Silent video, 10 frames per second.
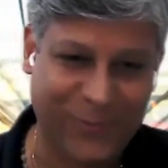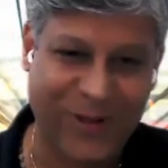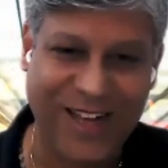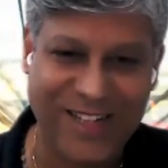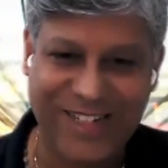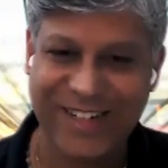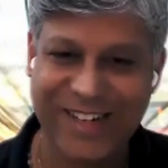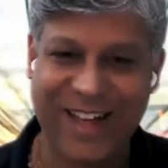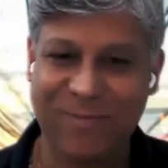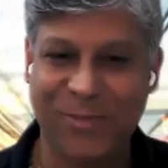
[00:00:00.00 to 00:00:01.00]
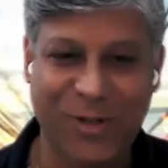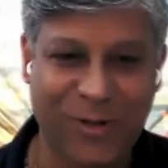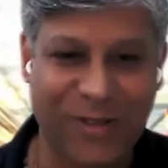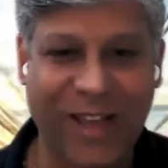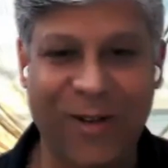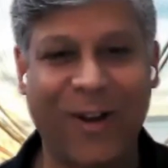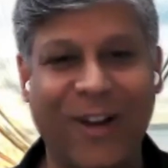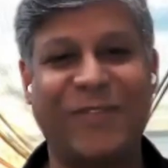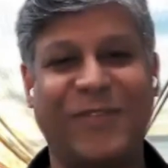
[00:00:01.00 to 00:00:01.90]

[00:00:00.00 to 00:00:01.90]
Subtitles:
past, I'm sure they already